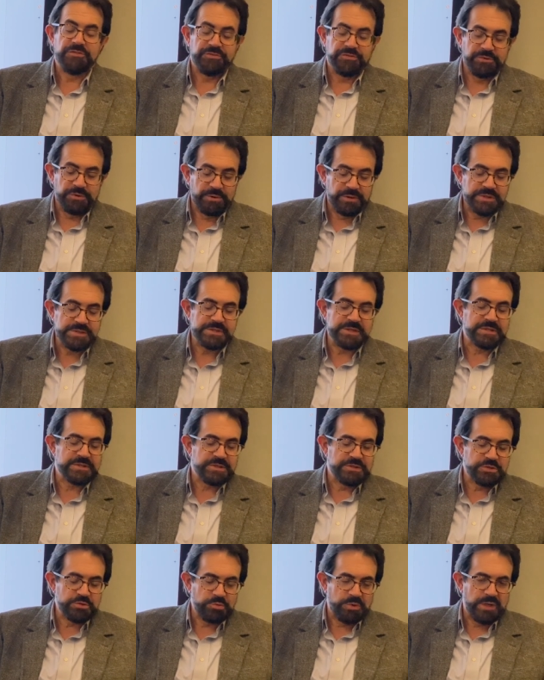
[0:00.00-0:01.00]
36
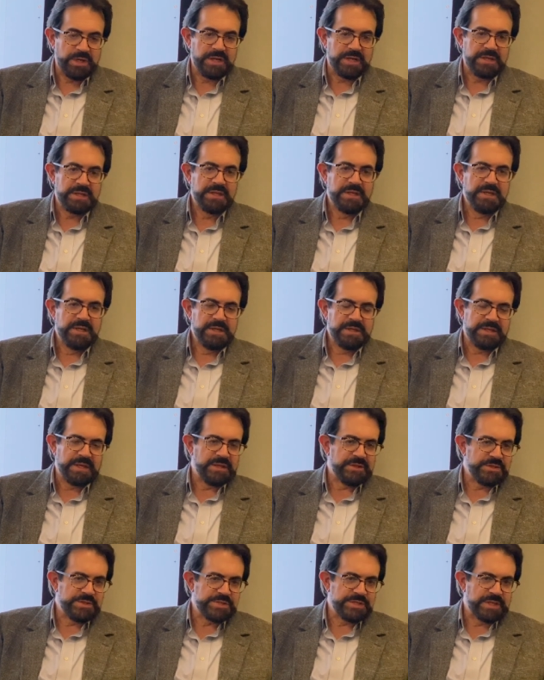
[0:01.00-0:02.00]
inch wide down
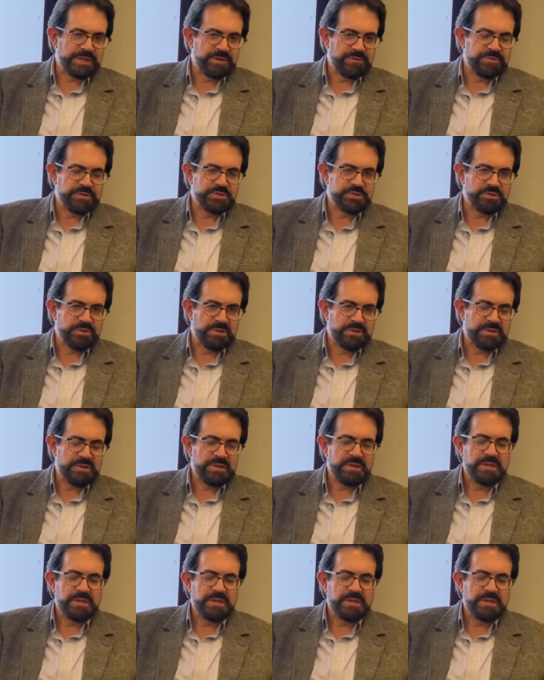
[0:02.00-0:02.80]
the center of the trunk.